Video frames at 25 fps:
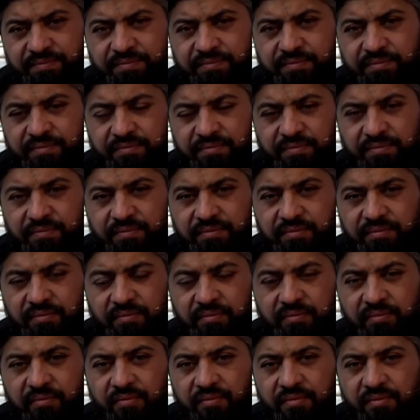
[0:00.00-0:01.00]

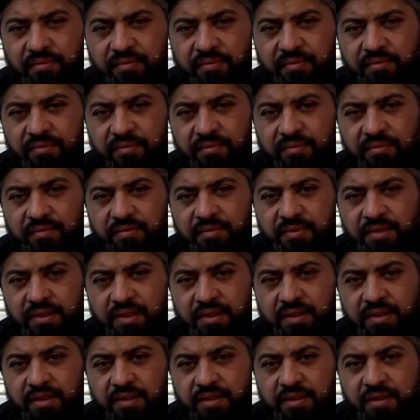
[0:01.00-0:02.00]

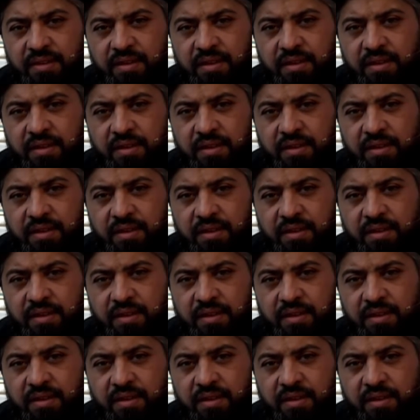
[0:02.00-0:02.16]
(no one is talking)